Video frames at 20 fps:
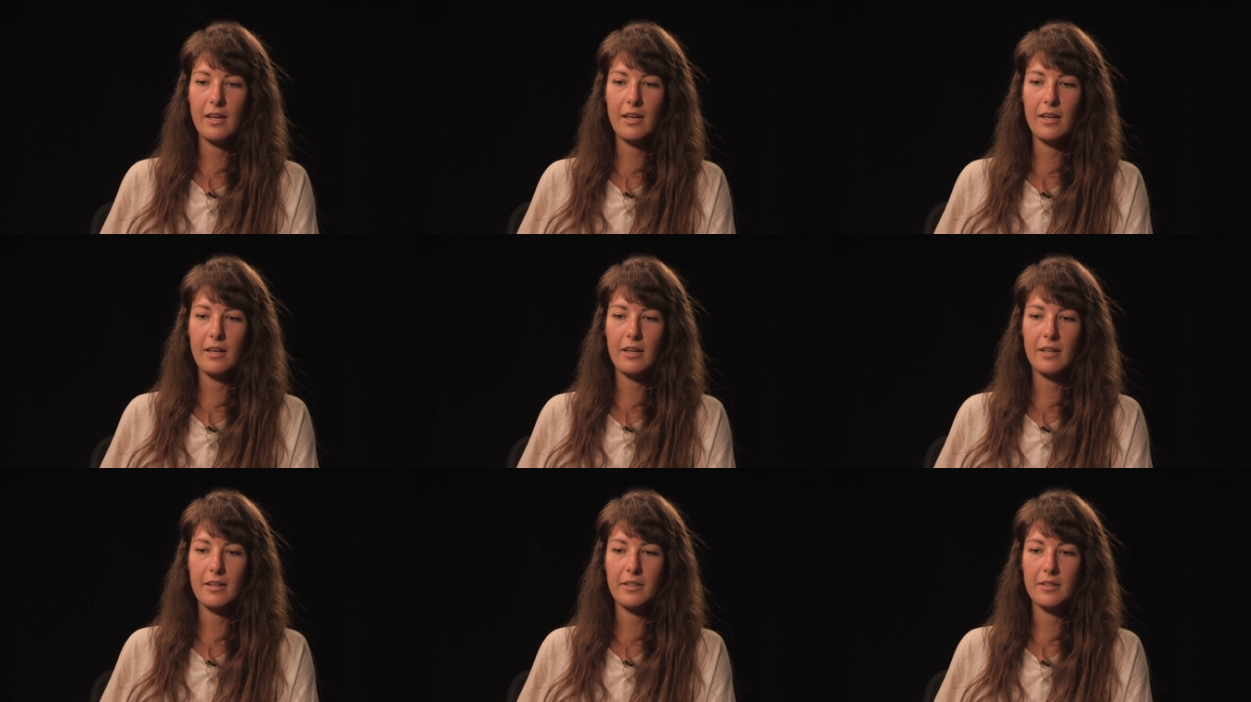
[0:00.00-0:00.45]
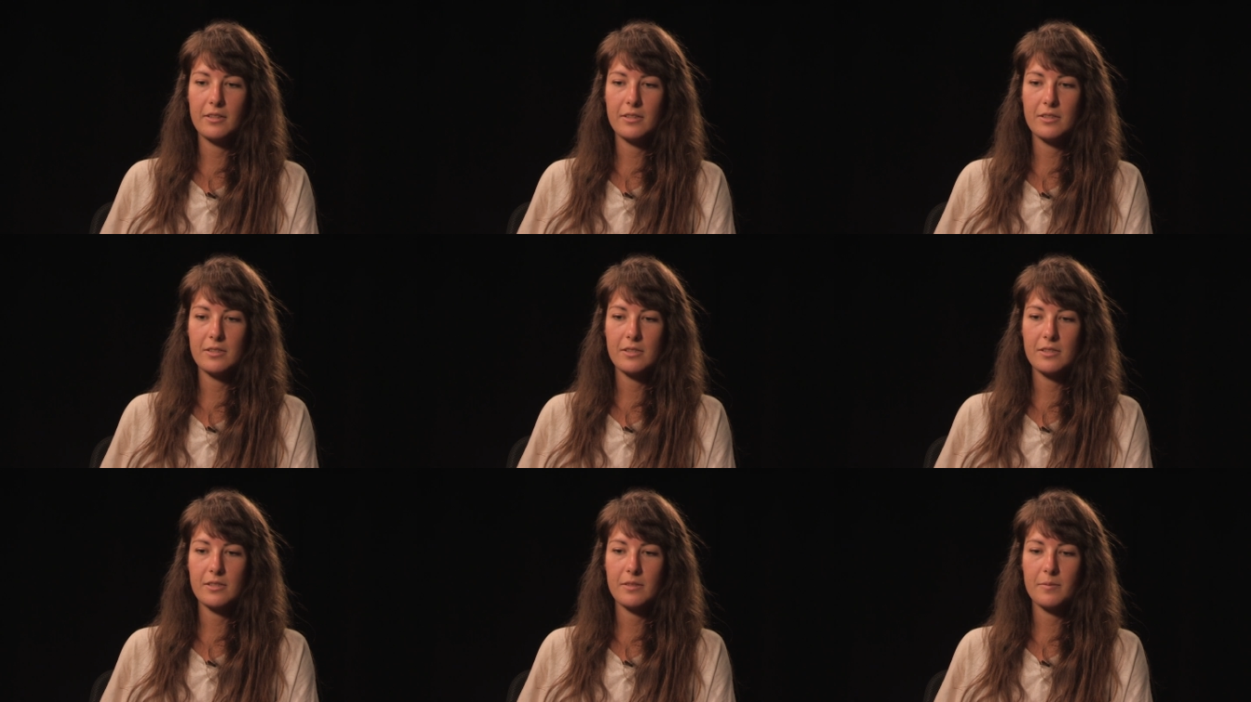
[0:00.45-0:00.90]

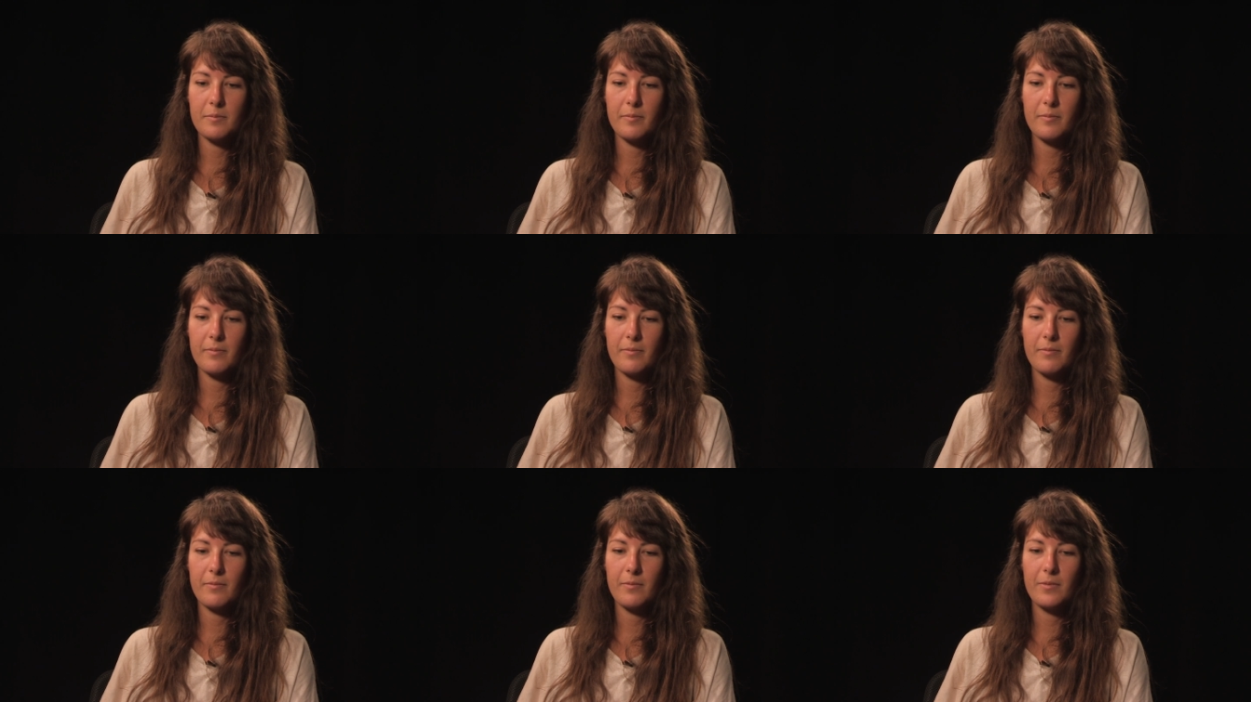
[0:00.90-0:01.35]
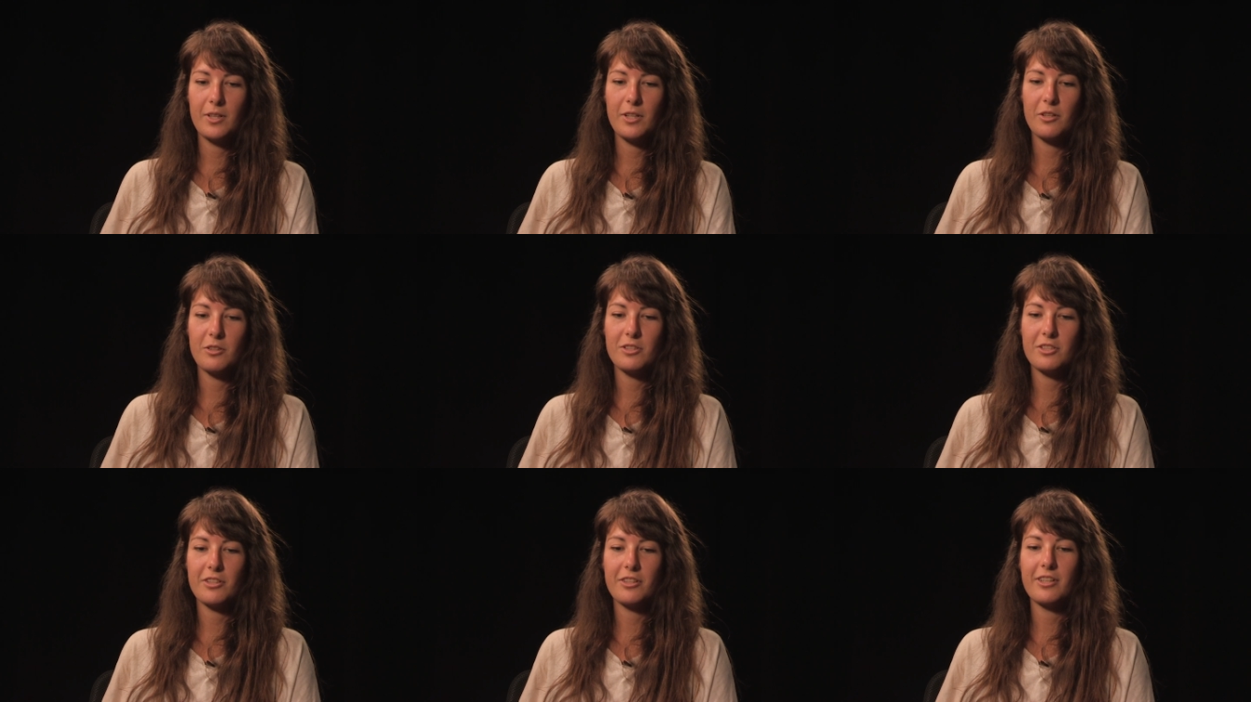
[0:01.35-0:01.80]
and
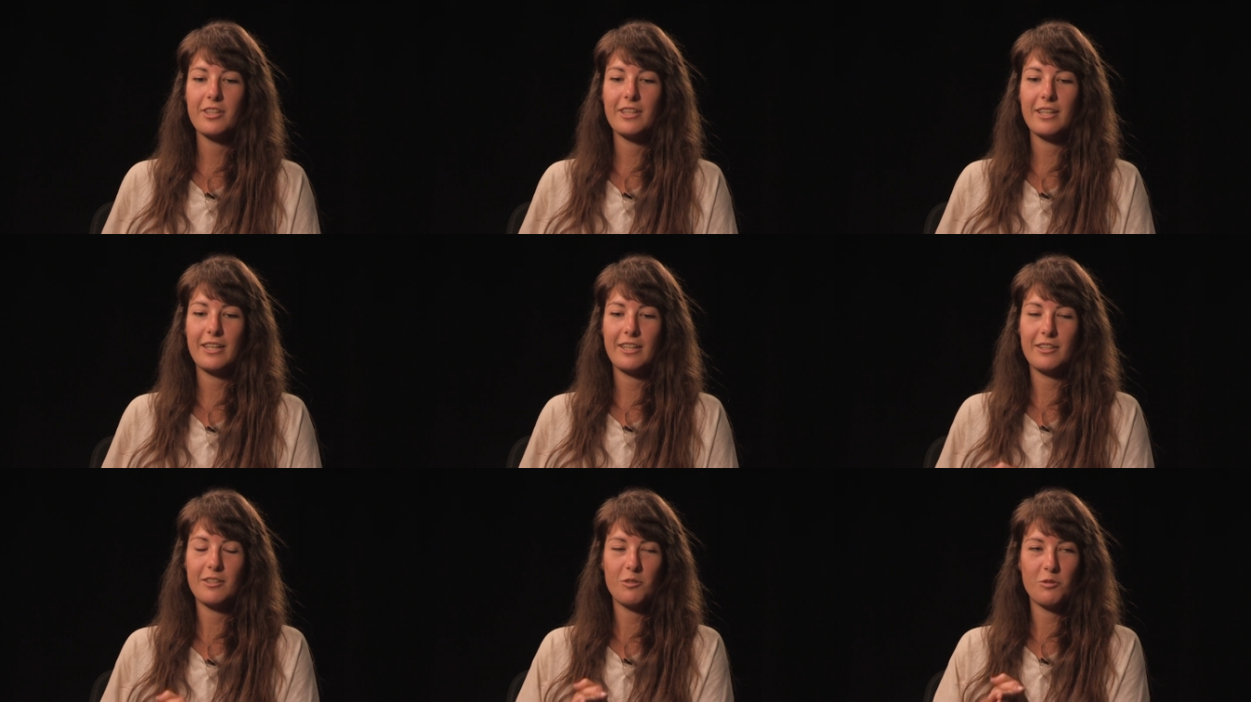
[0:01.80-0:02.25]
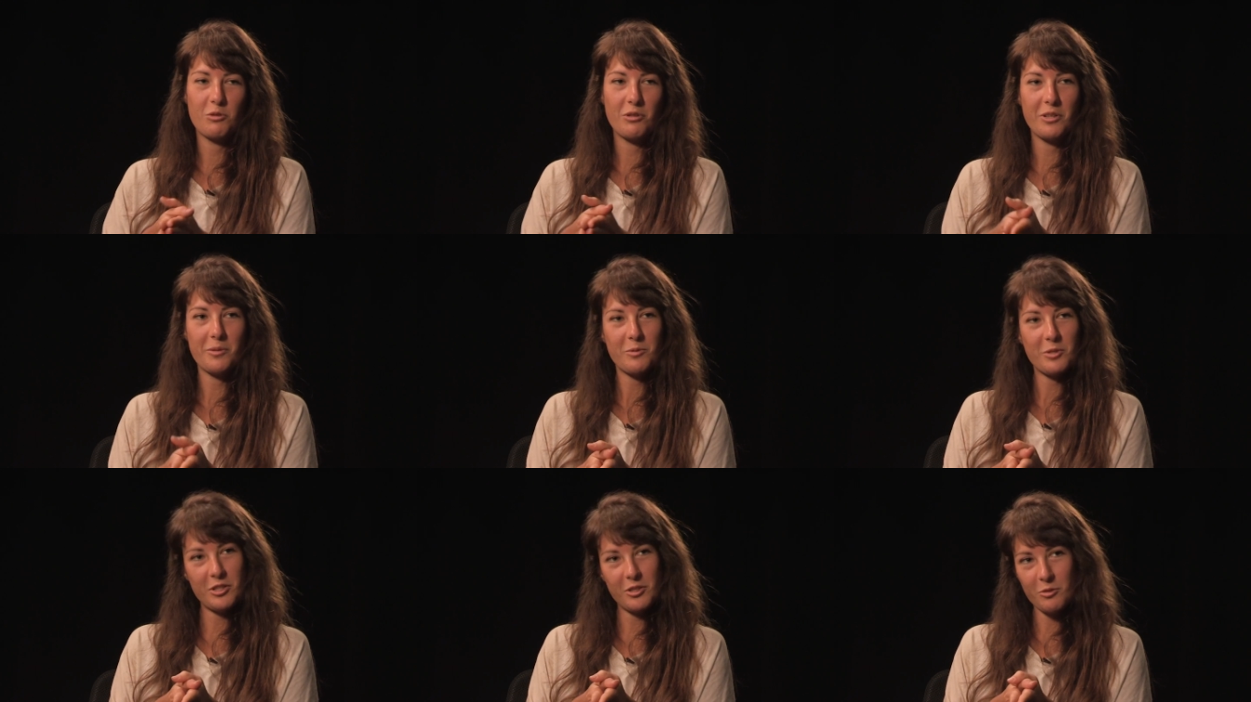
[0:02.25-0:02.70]
you know, during like
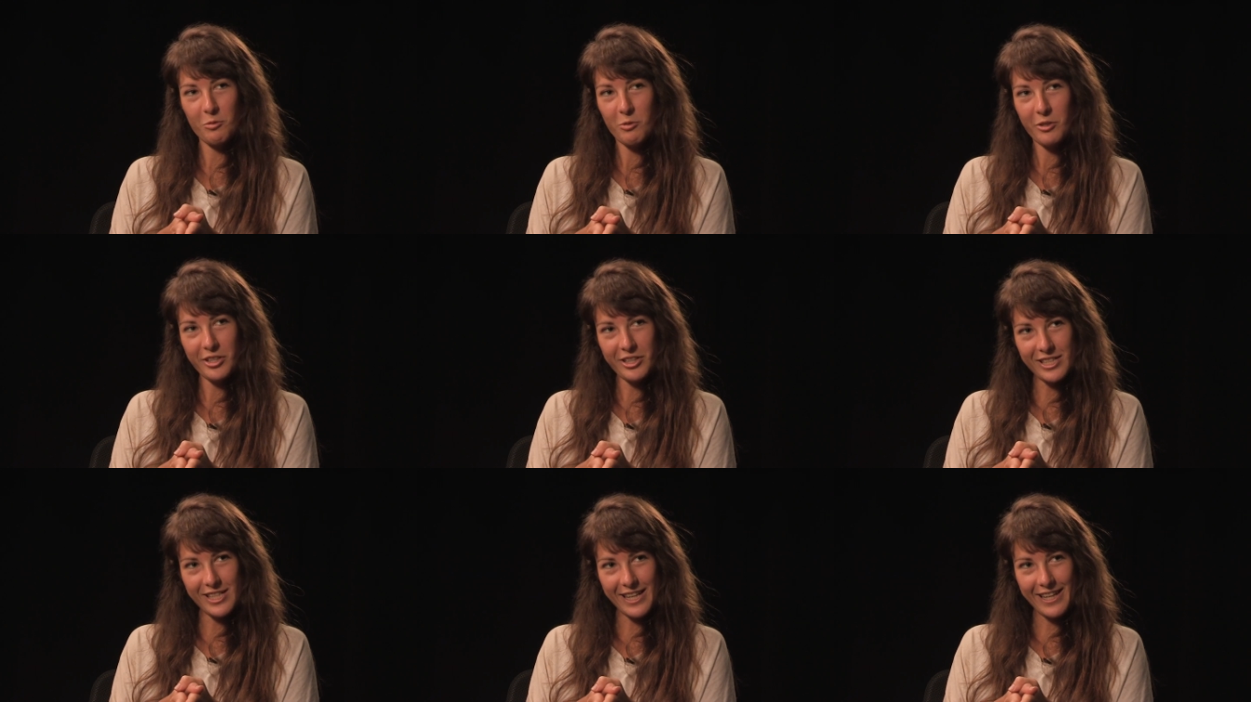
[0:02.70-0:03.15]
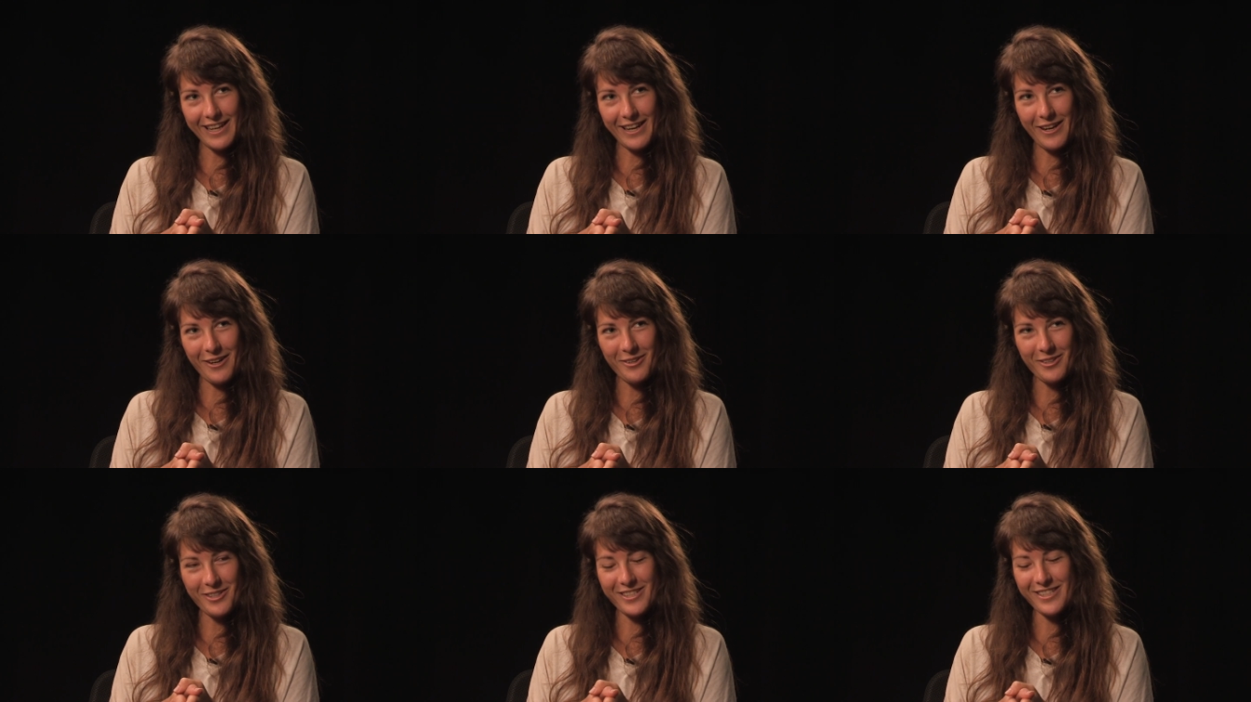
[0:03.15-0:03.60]
normal workday
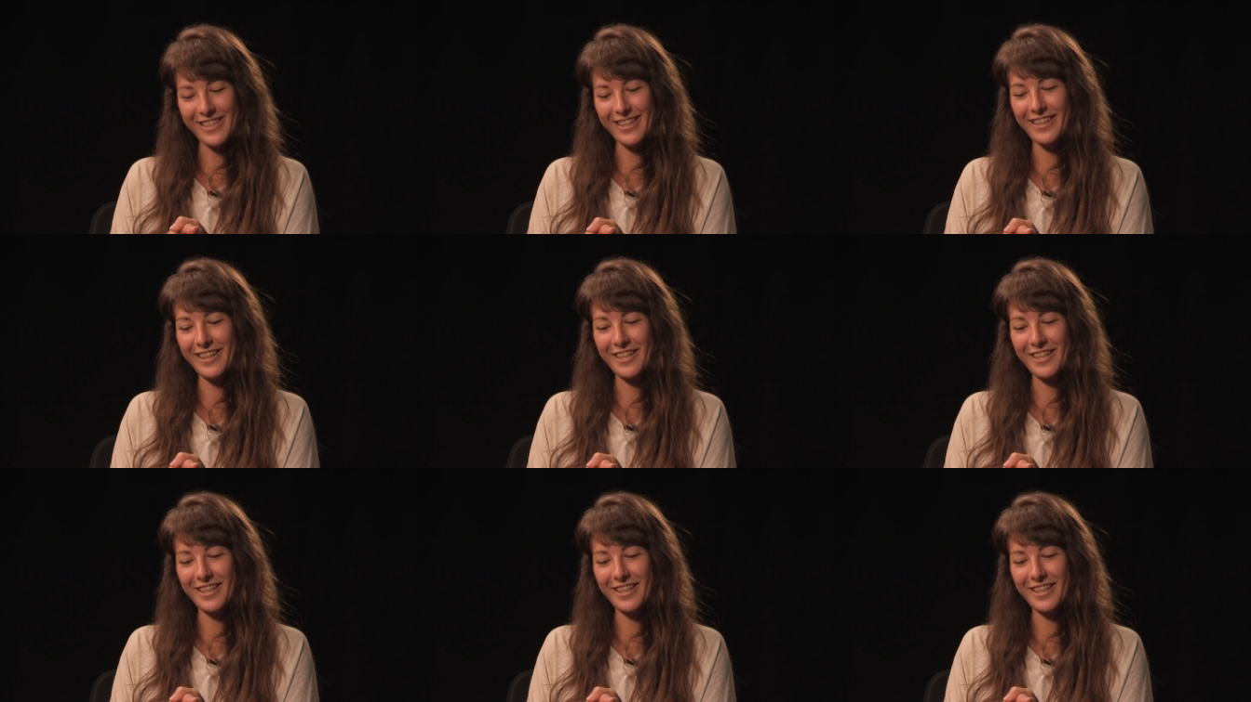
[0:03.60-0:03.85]
hours,